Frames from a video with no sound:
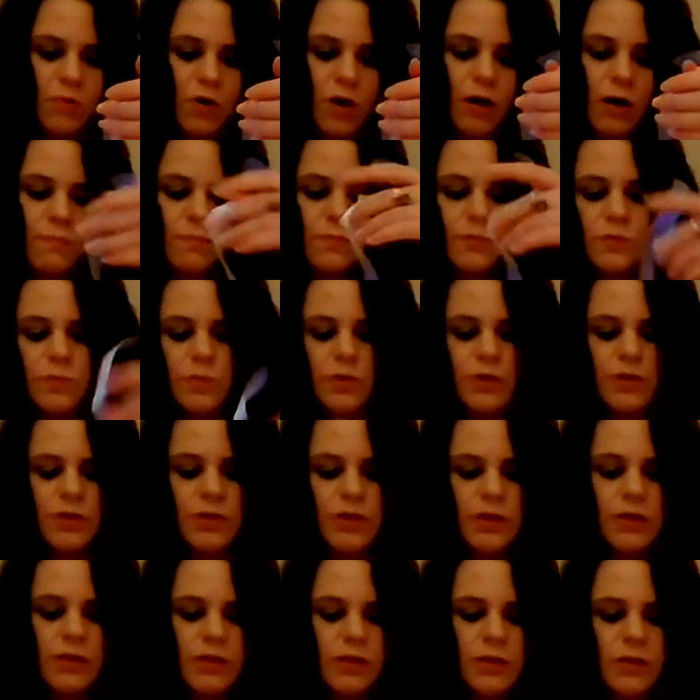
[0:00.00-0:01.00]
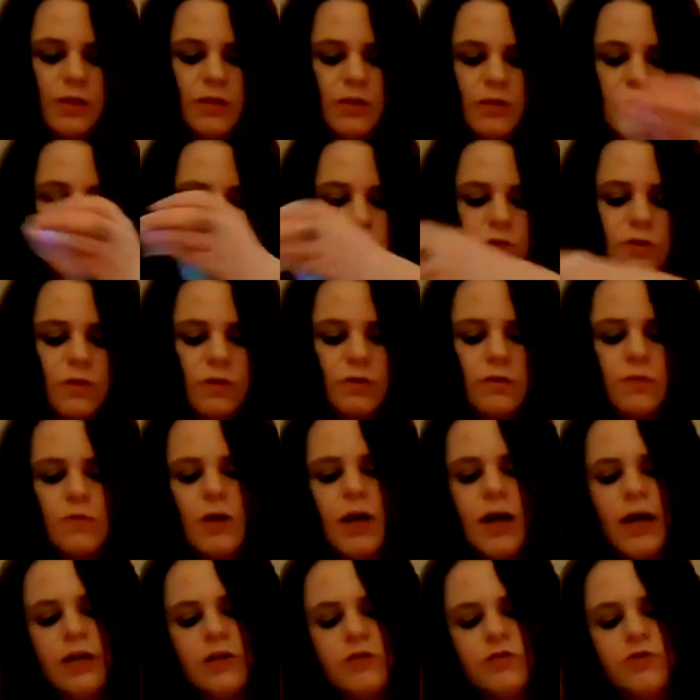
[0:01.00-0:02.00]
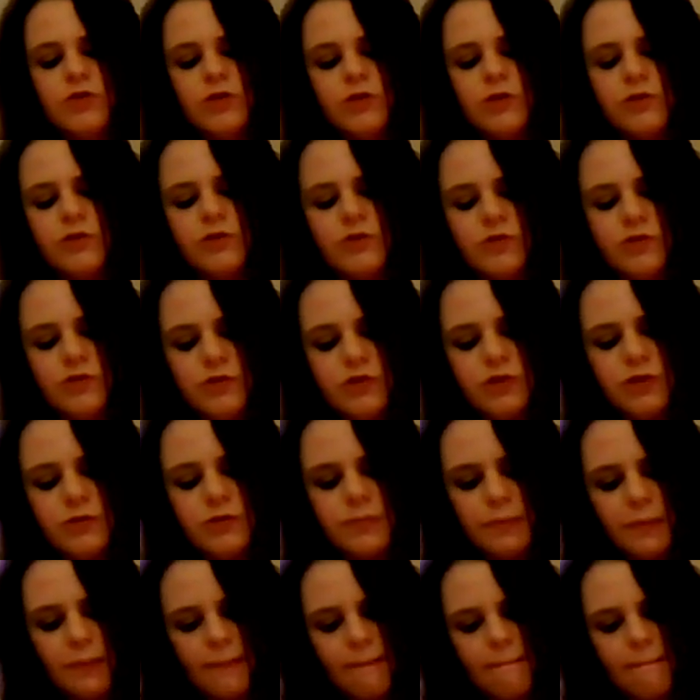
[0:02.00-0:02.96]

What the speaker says: problems with it. And so I just